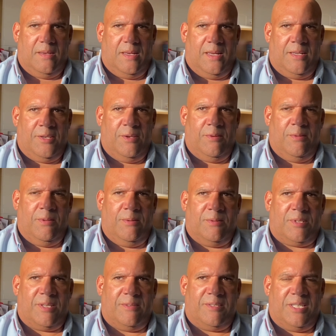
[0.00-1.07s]
And you'll
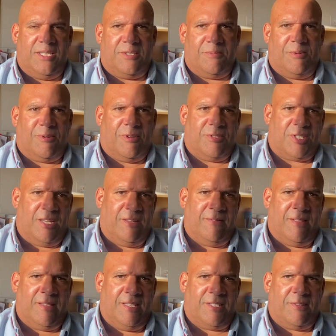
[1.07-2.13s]
also see some
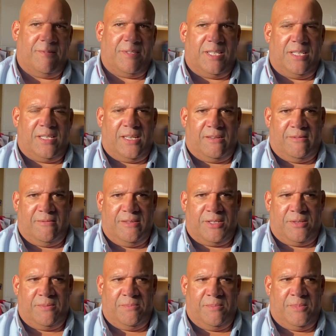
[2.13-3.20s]
crossover. There's obviously
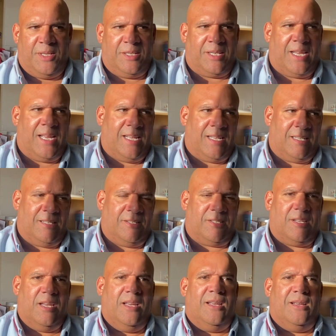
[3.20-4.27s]
terrorism, there's gangs.
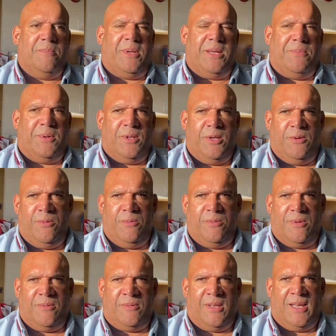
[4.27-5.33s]
People who
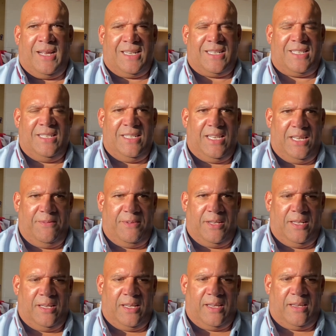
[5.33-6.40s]
acted
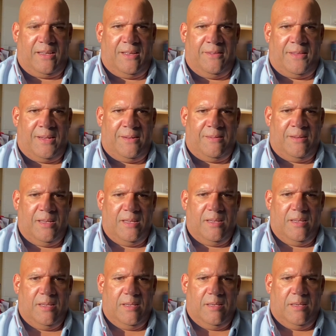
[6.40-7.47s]
deviantly are then
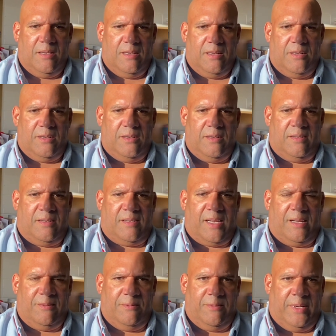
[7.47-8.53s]

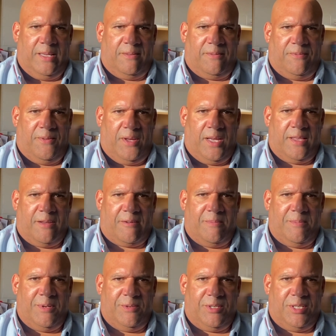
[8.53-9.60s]
dealt with by the
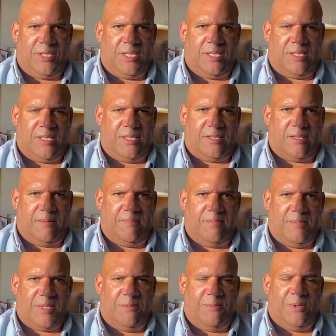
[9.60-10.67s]
criminal justice system.
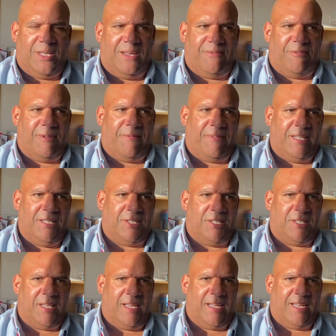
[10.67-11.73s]
So whatever
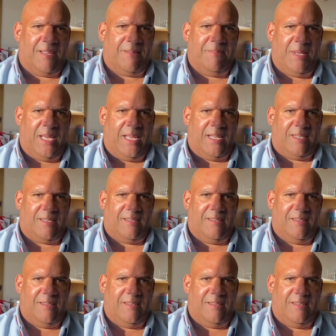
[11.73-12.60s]
offences they commit,